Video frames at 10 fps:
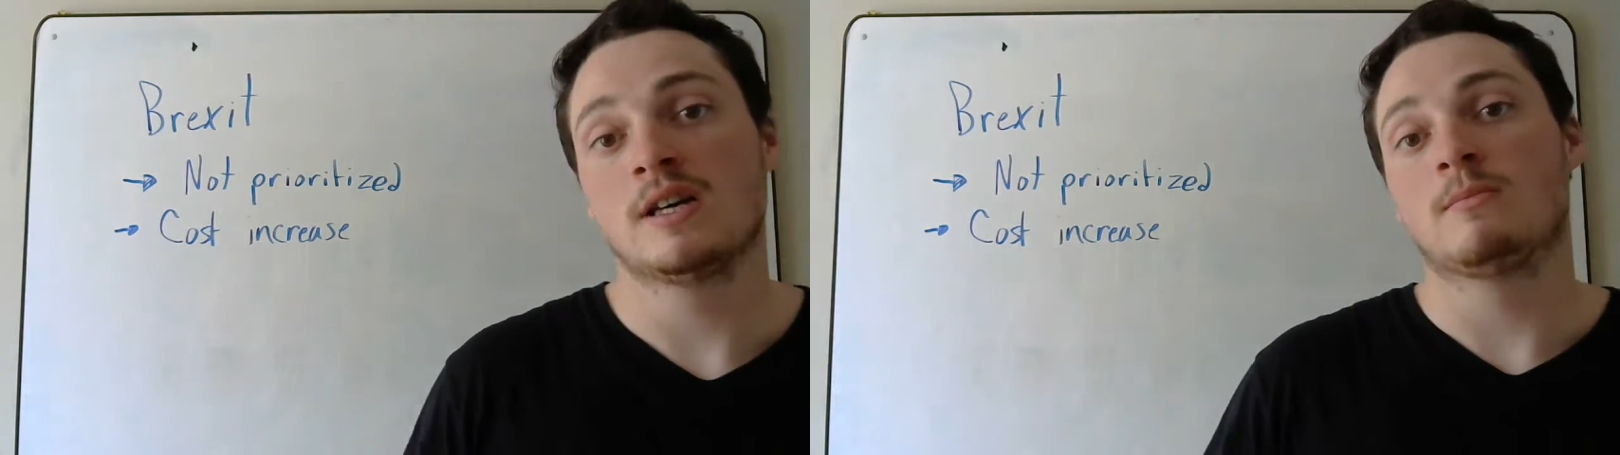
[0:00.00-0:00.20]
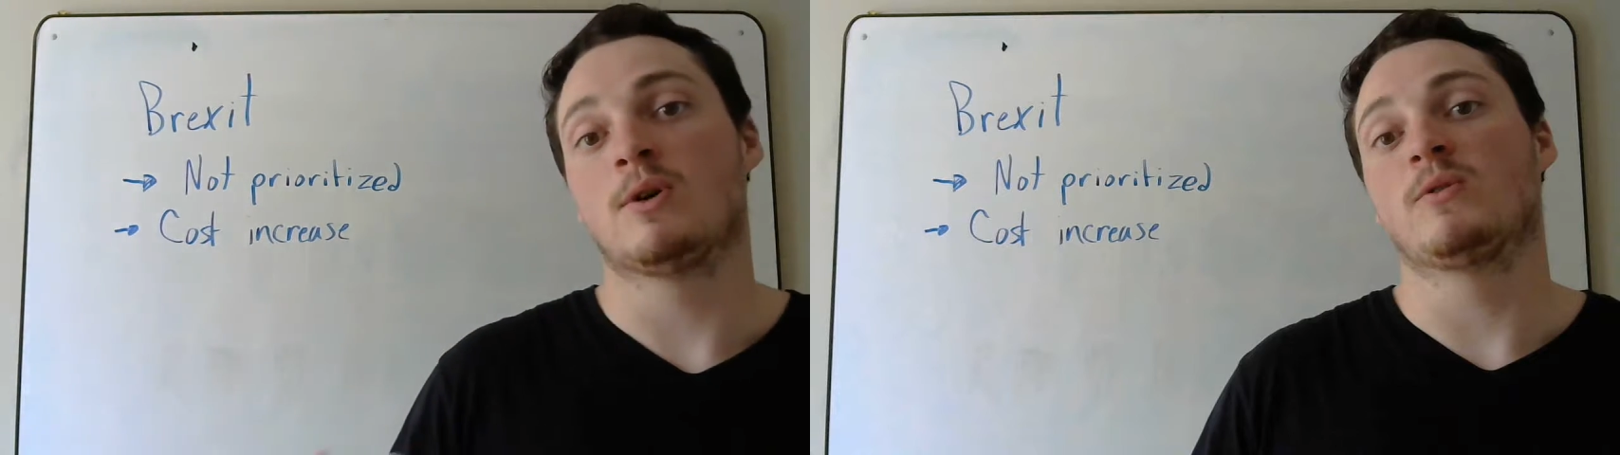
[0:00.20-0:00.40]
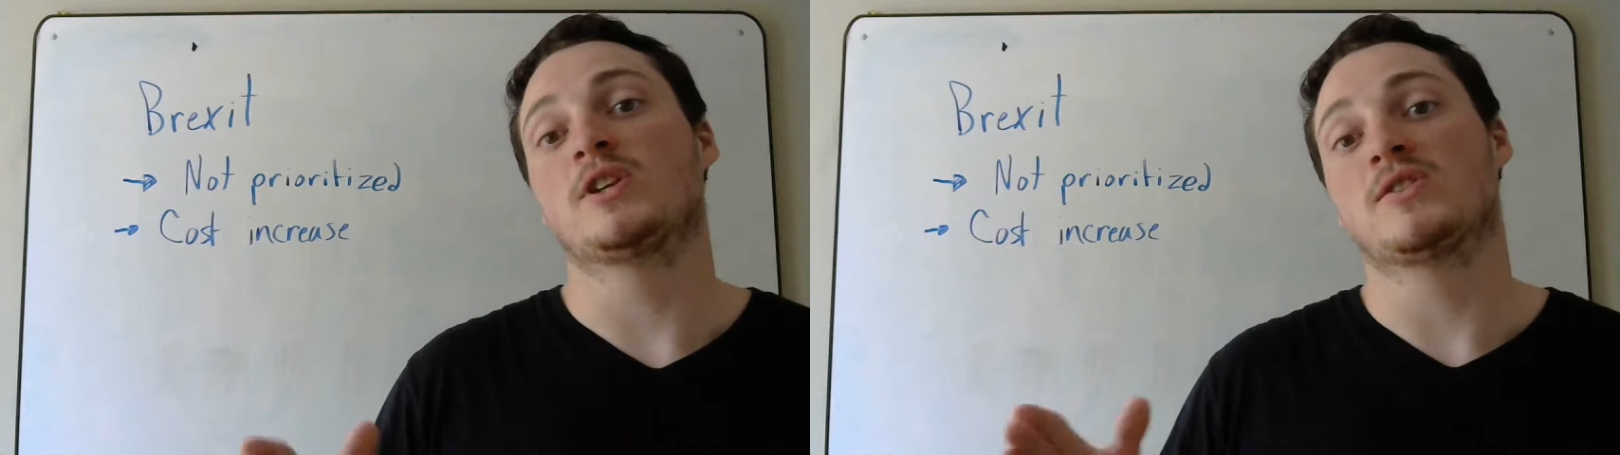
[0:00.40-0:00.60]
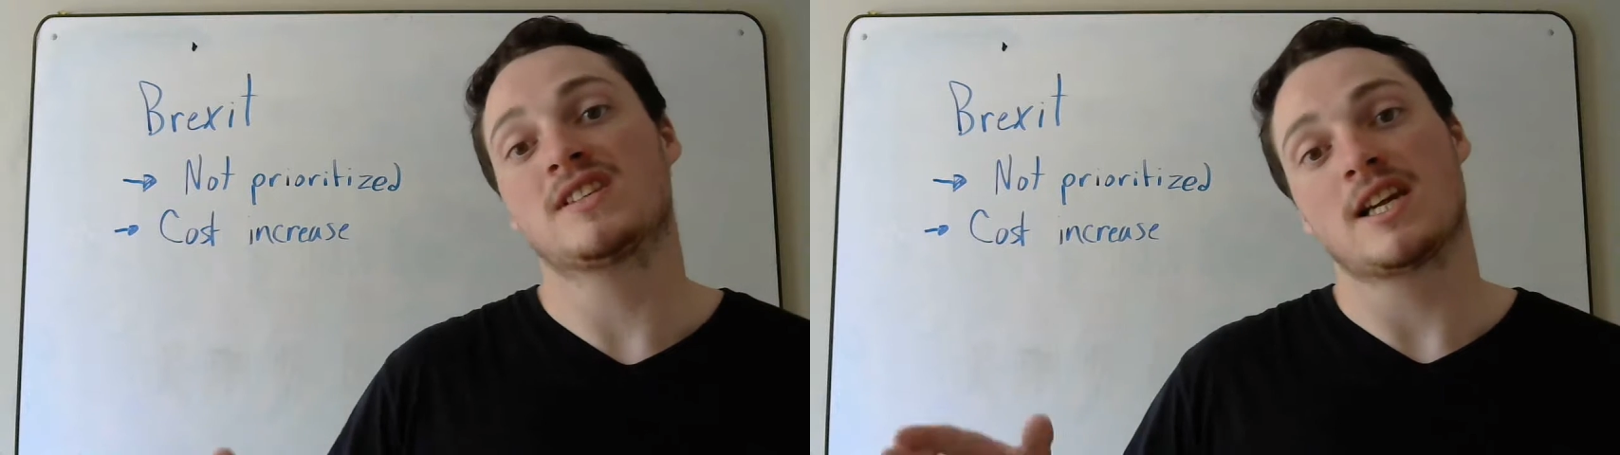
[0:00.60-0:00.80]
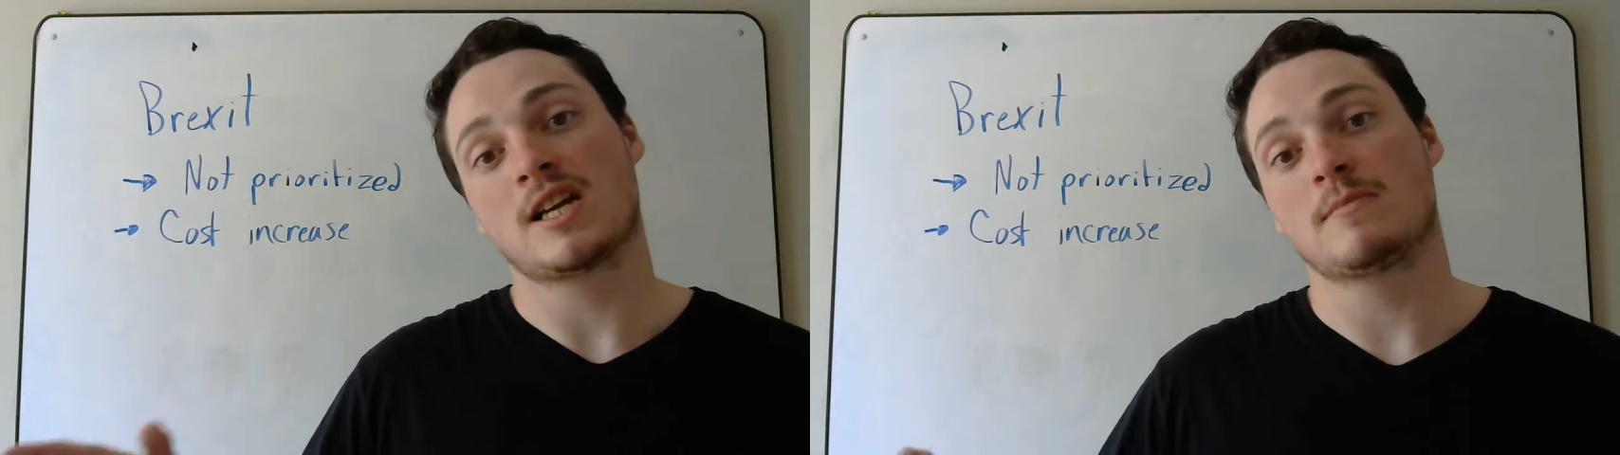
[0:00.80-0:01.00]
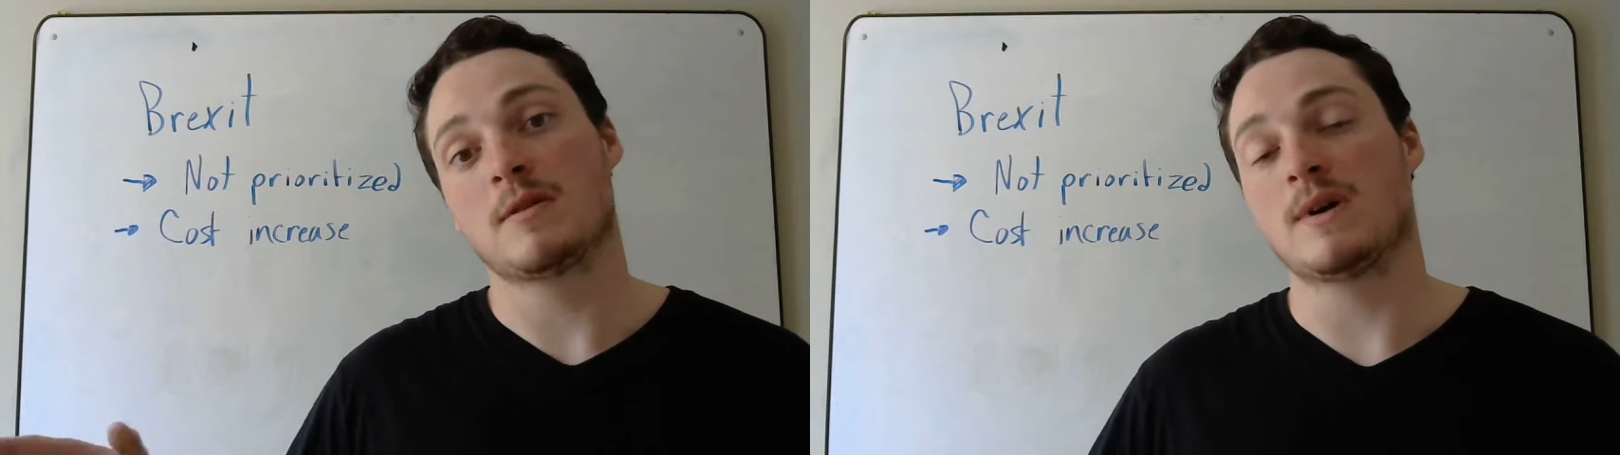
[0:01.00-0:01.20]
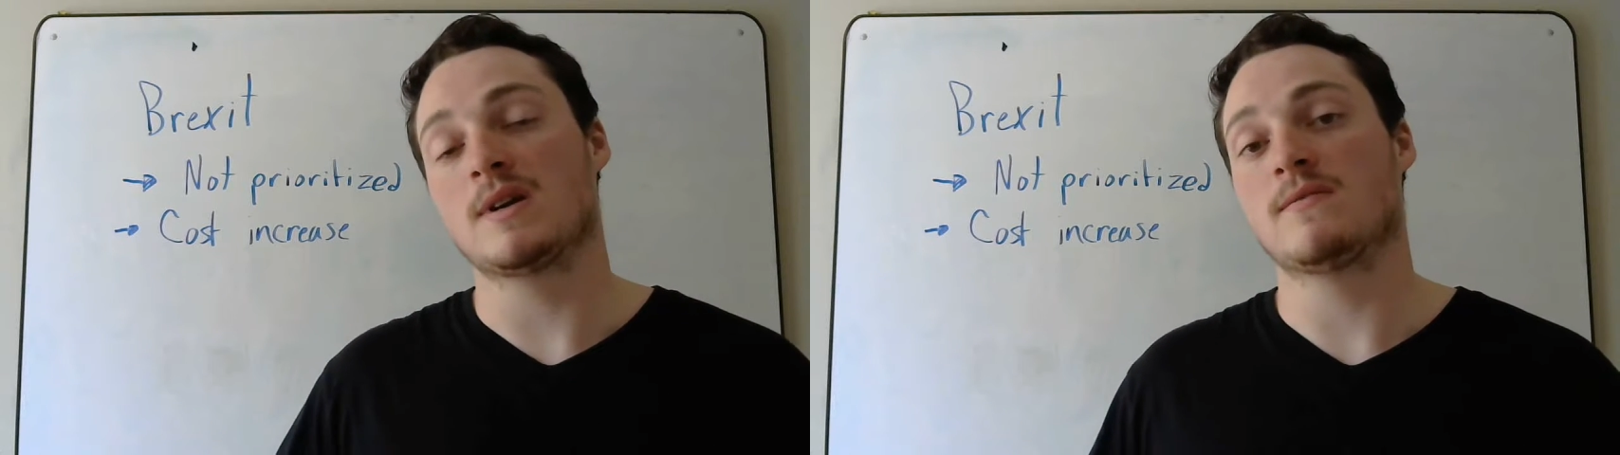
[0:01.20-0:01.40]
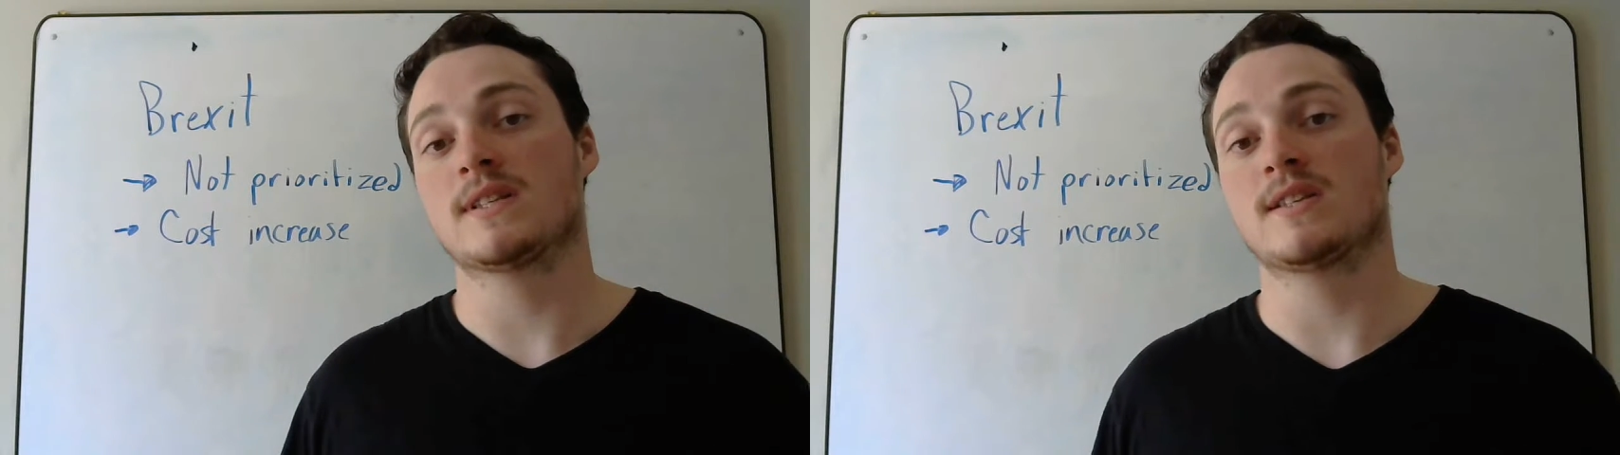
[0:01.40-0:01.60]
But when you stack up the benefits